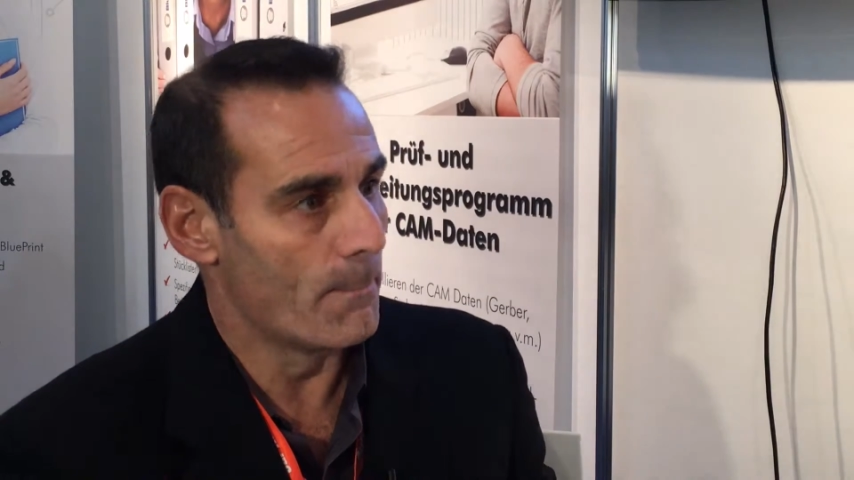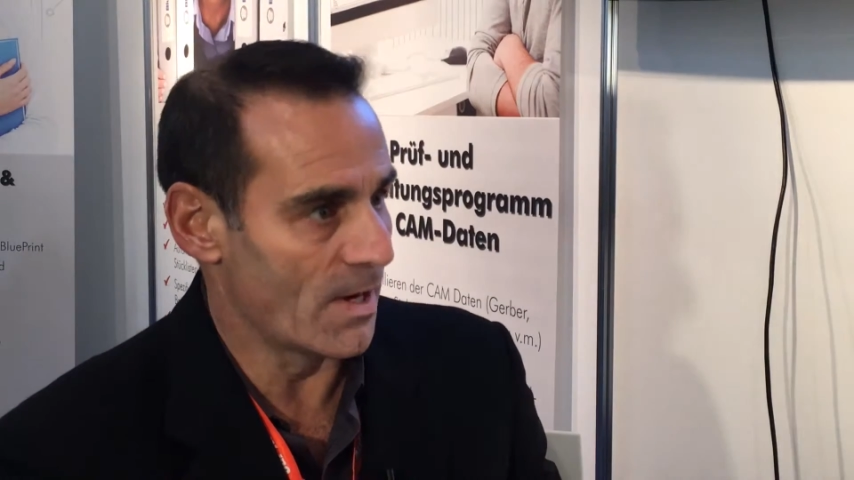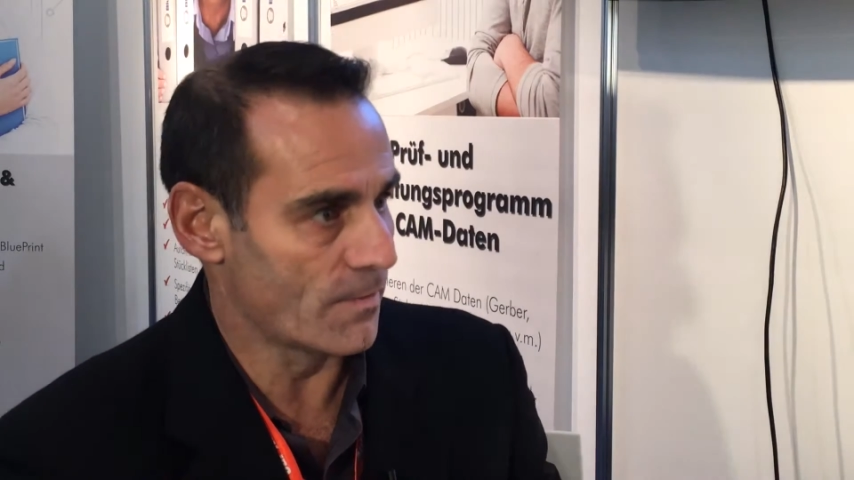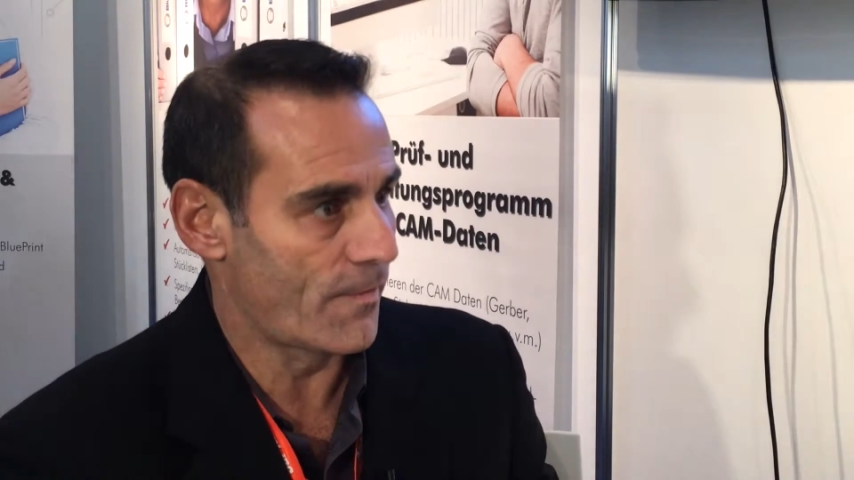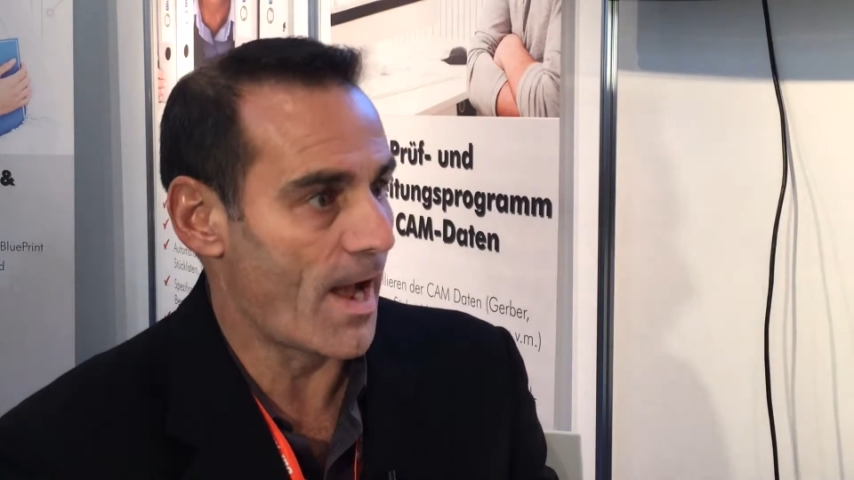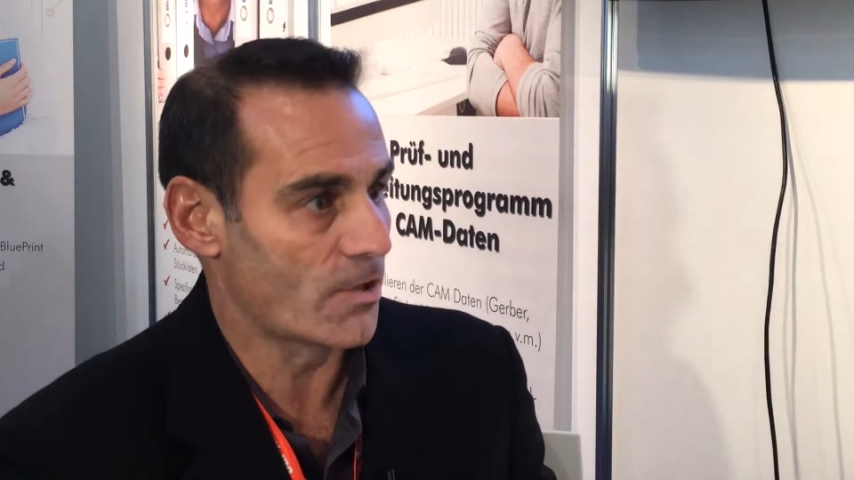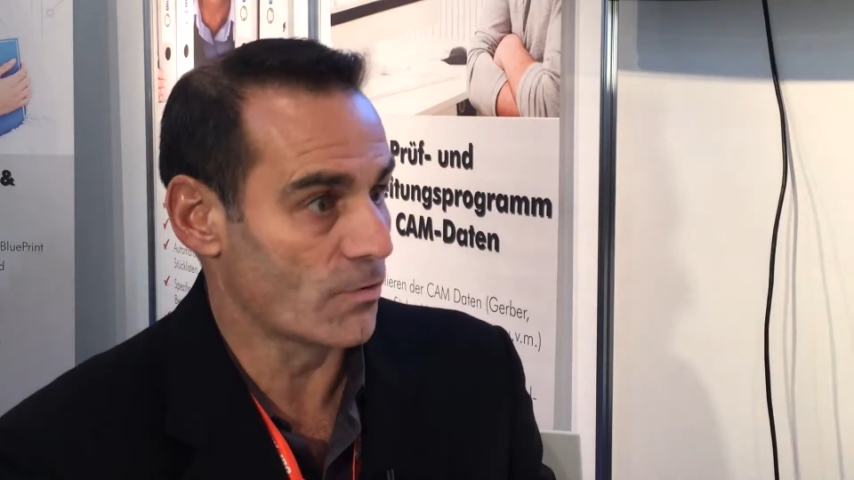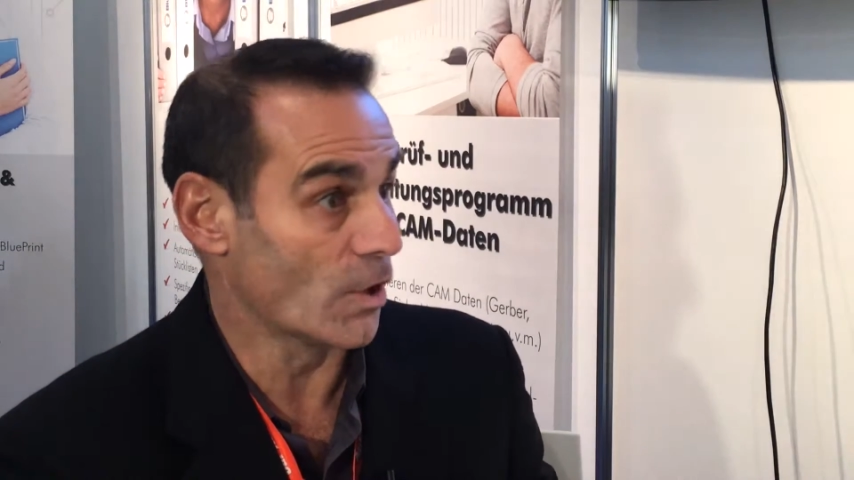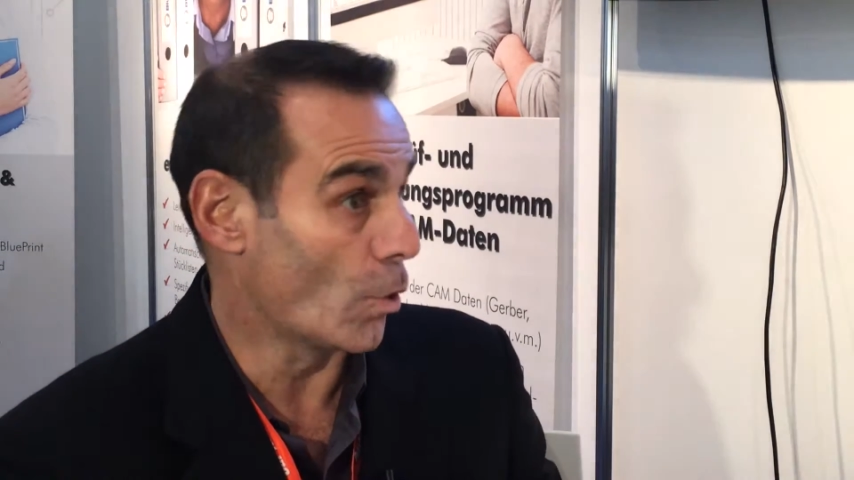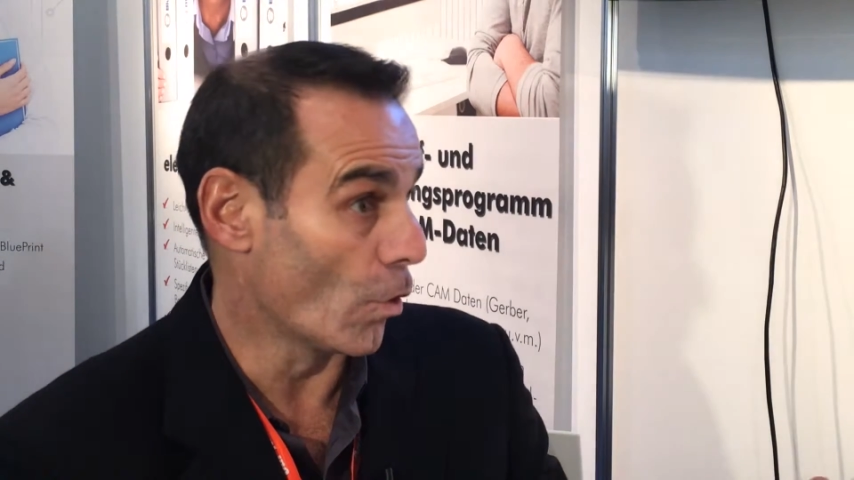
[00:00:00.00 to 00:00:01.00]

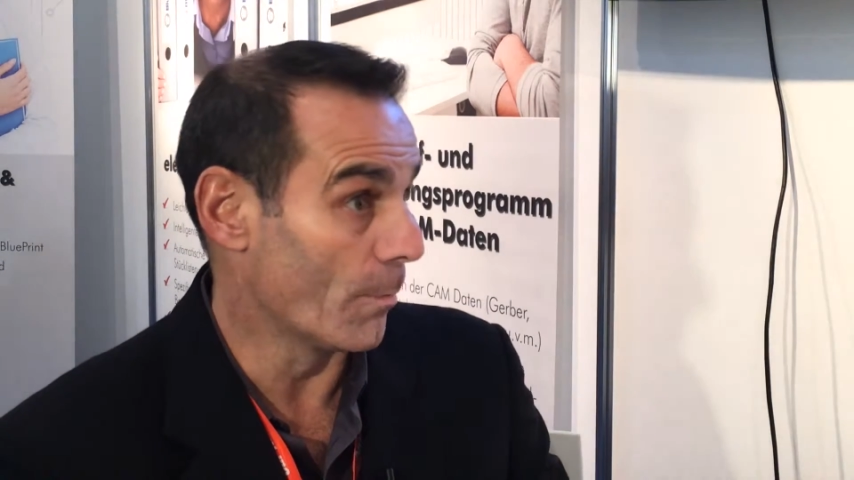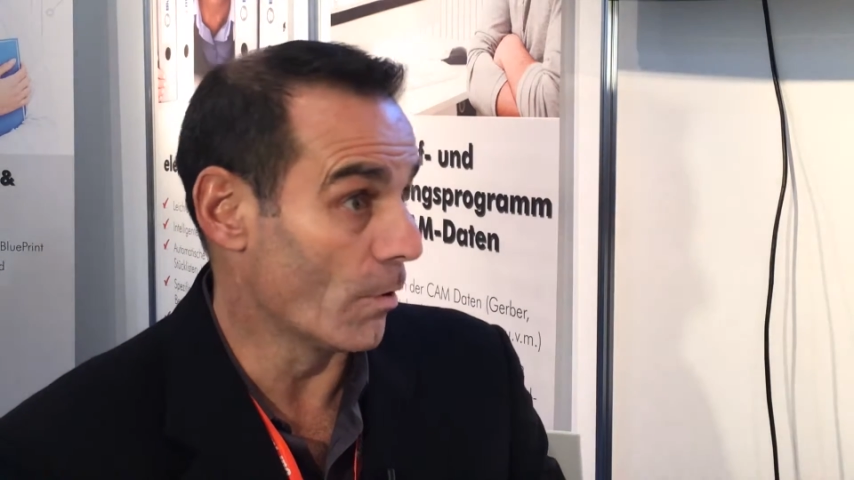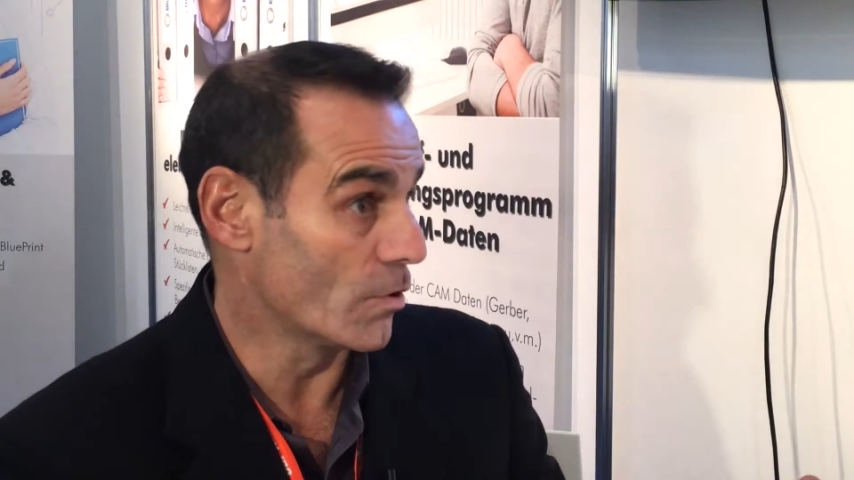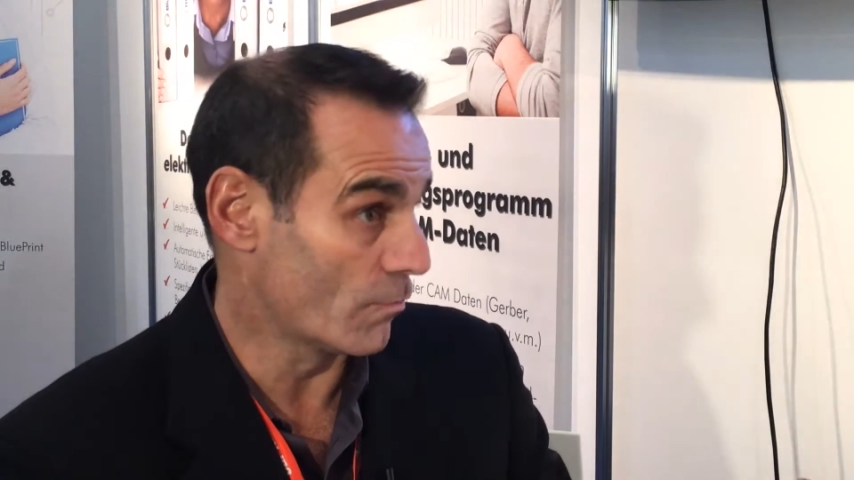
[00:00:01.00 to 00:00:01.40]
manufacturing Gerber